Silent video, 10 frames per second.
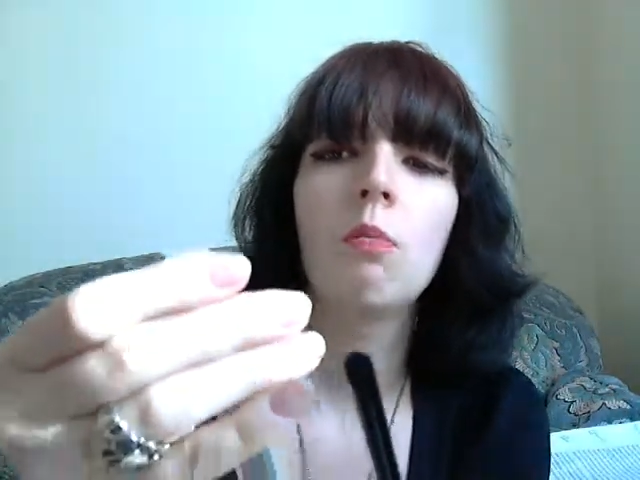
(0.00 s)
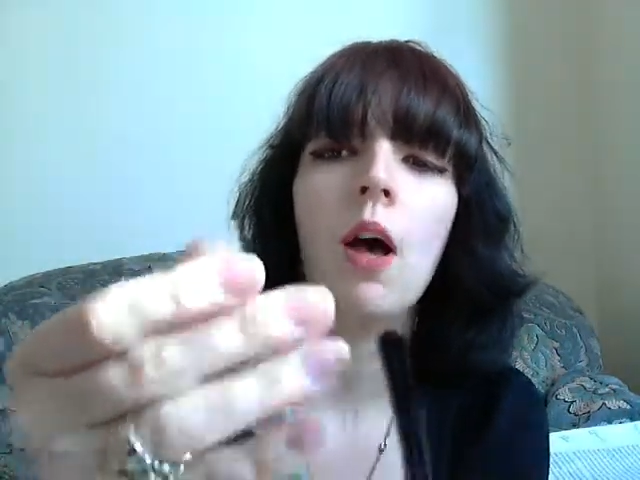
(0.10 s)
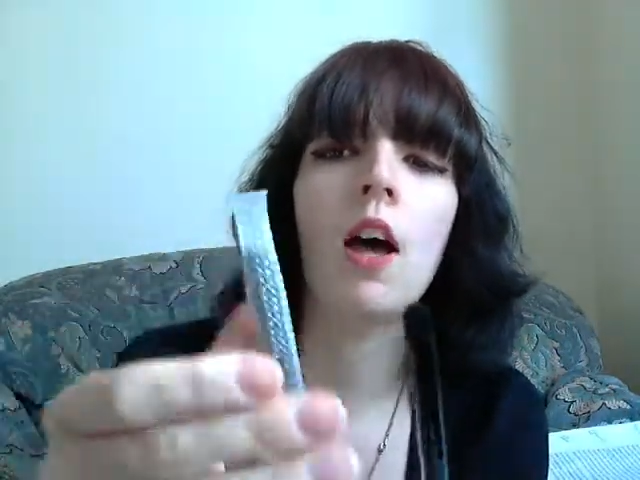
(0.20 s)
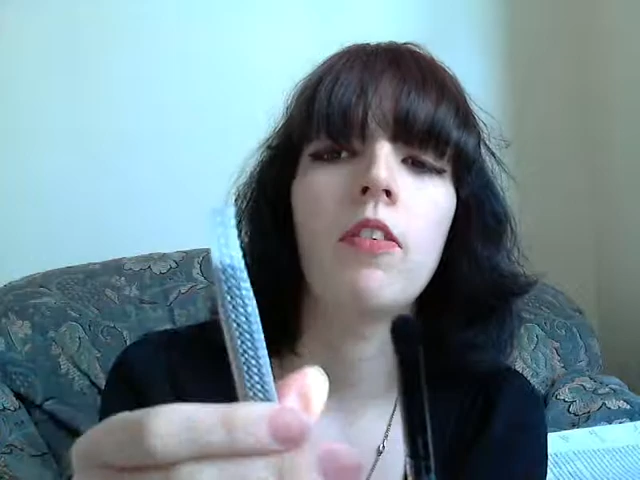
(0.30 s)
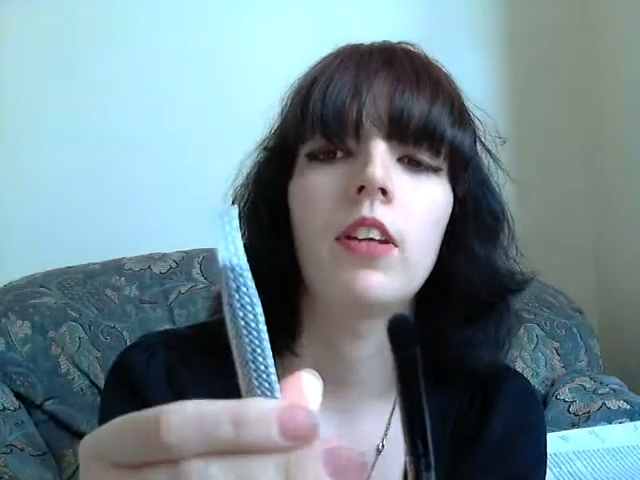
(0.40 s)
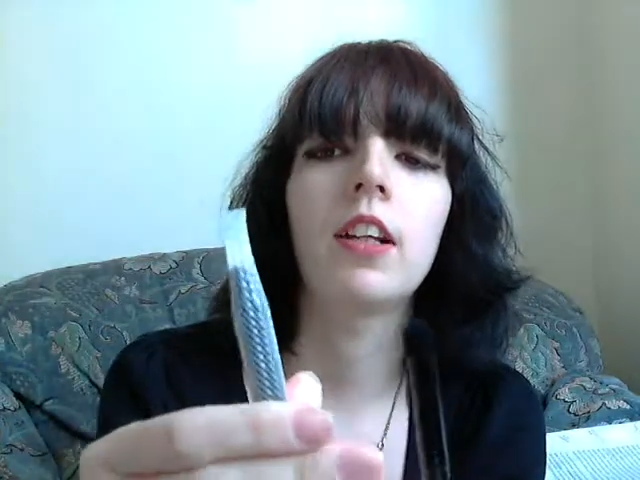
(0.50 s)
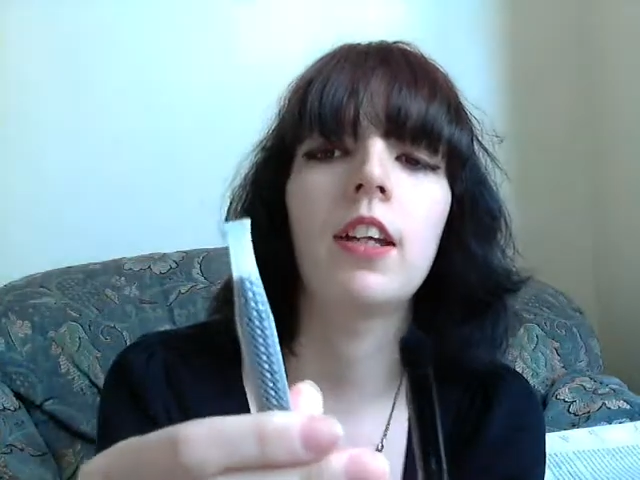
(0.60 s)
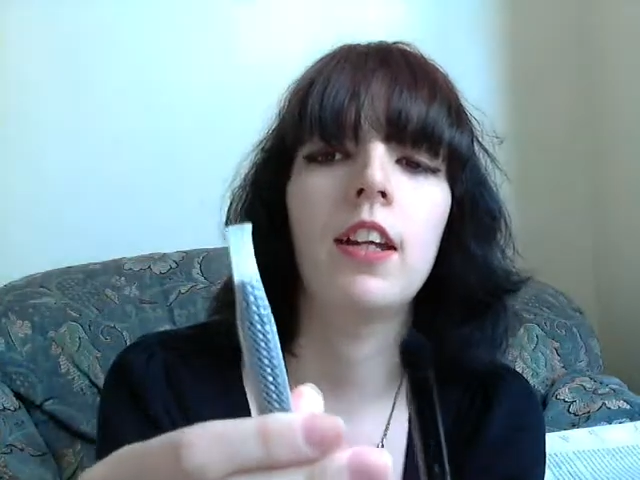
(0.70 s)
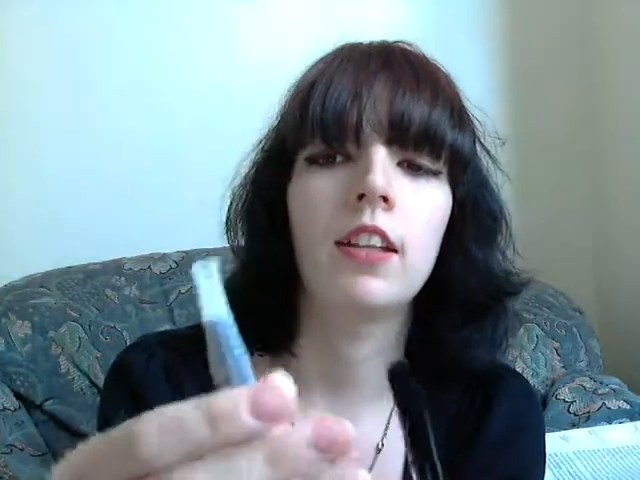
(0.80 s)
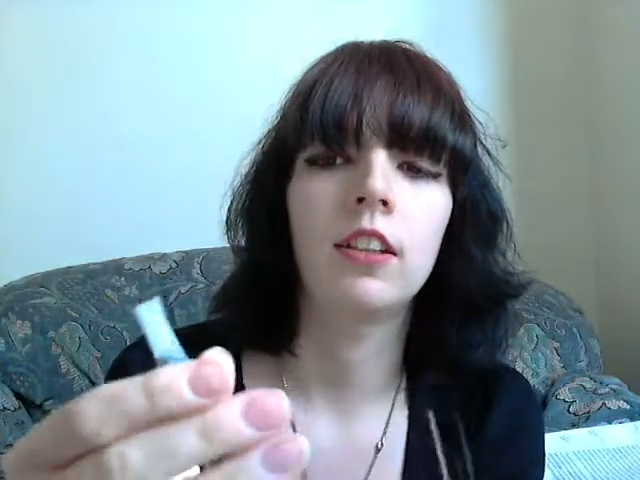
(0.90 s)

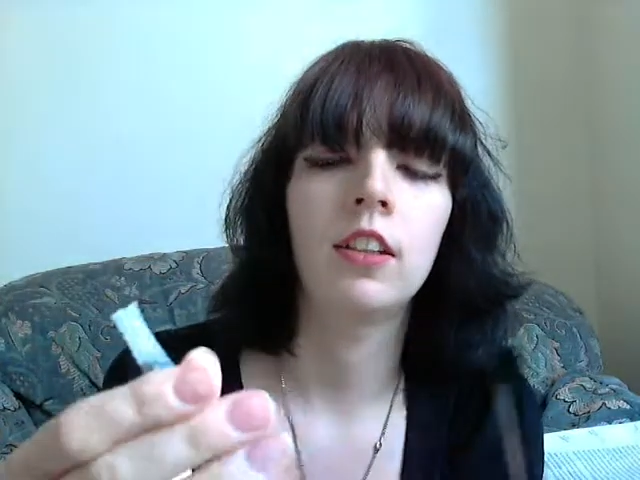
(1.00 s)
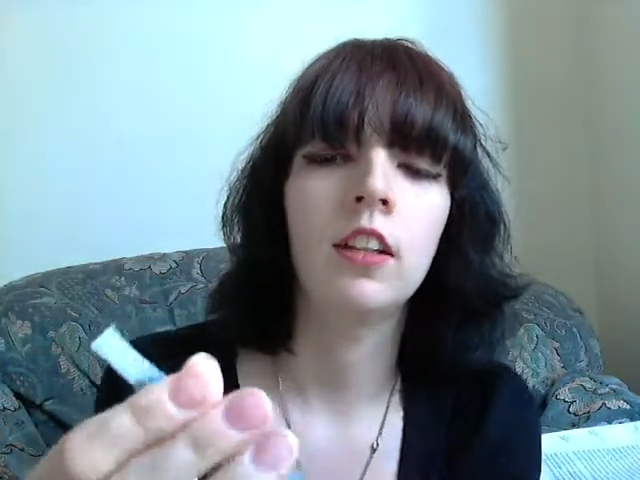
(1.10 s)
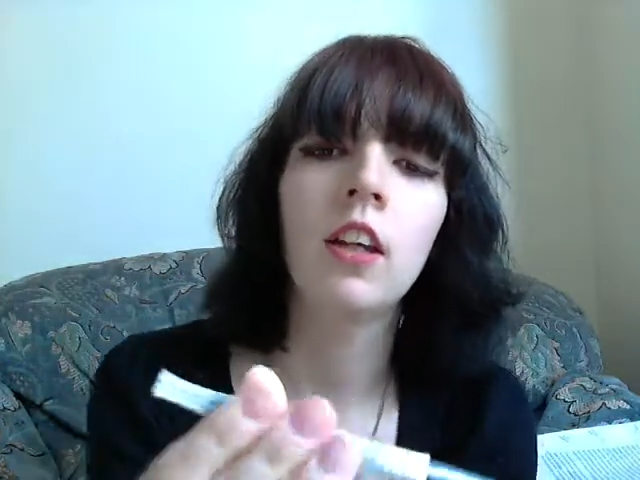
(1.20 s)
perfectly and